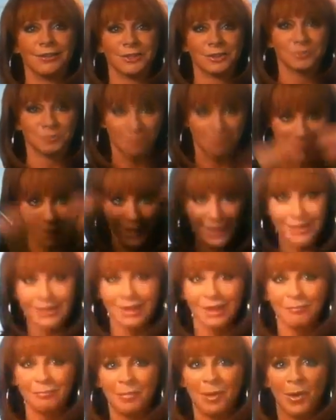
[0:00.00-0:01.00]
this
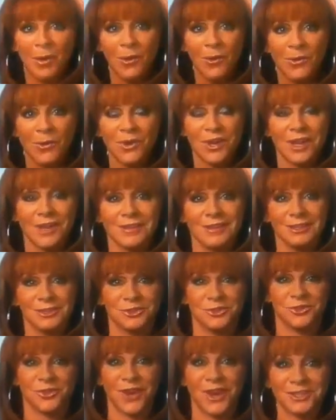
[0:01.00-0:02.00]
makeup on and
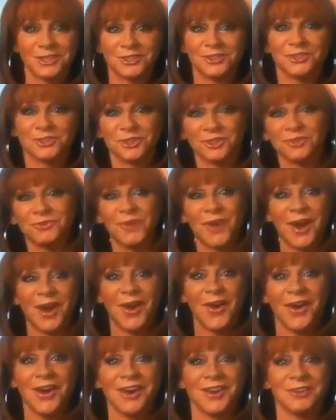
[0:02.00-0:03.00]
these dresses you're
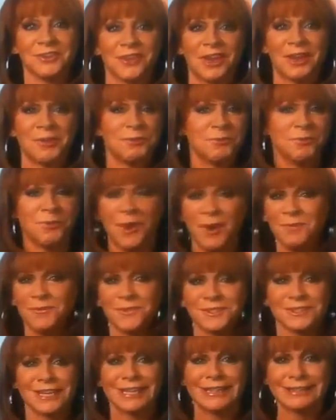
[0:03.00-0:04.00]
wearing, and you're like, well,
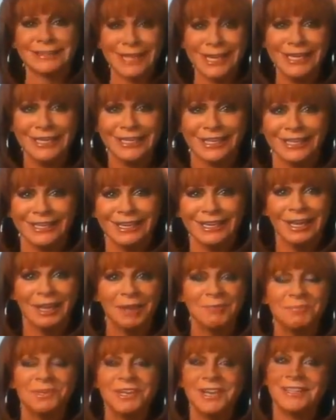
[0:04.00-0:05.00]
what was I thinking?
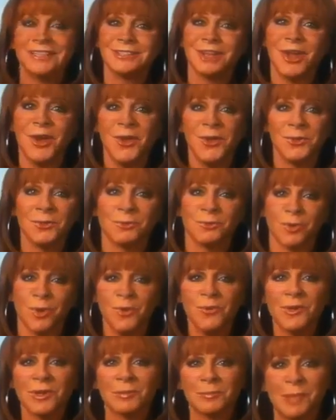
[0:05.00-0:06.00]
But it's all
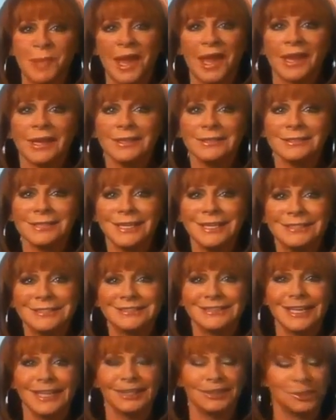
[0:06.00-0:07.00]
growing pains.
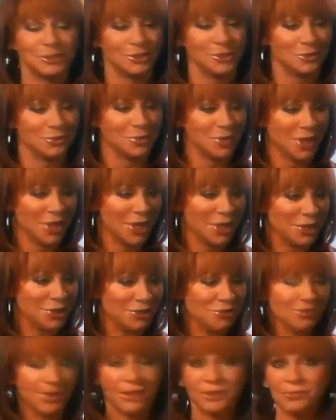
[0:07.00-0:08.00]
It's
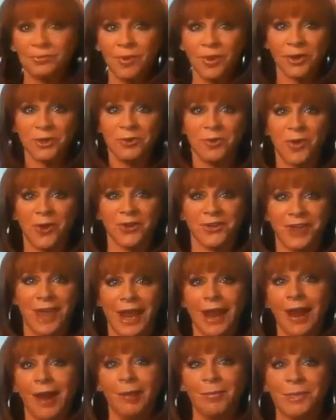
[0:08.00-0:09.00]
you get to where you are
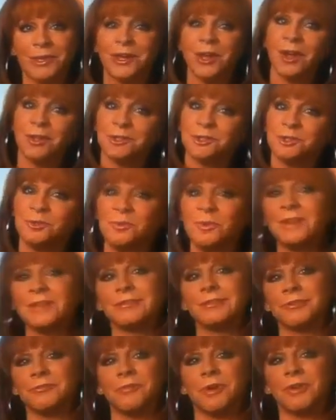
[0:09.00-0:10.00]
now because you
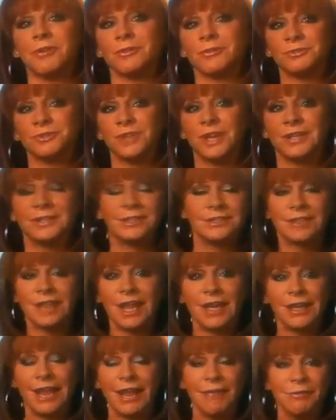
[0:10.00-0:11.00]
went through all those things. It's
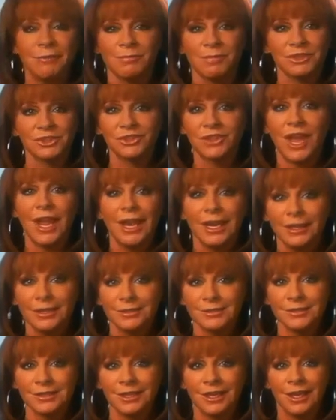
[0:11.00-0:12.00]
like having
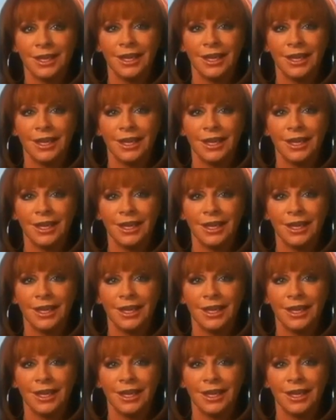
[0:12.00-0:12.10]
mistakes.